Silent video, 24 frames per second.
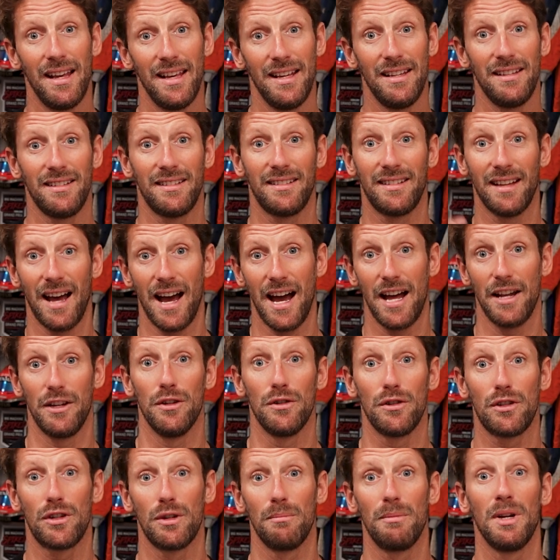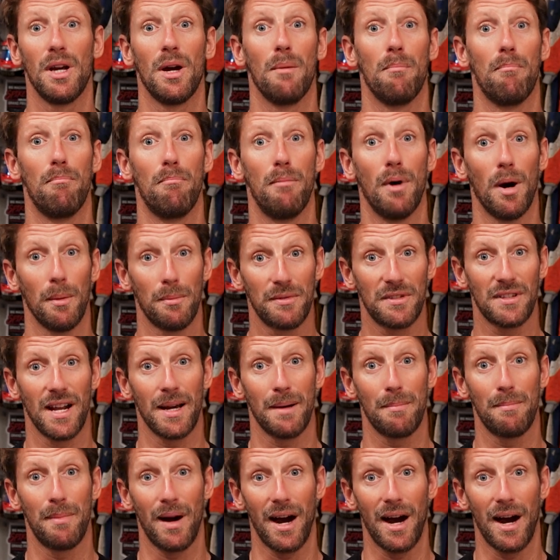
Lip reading: His dad used to be a bobsled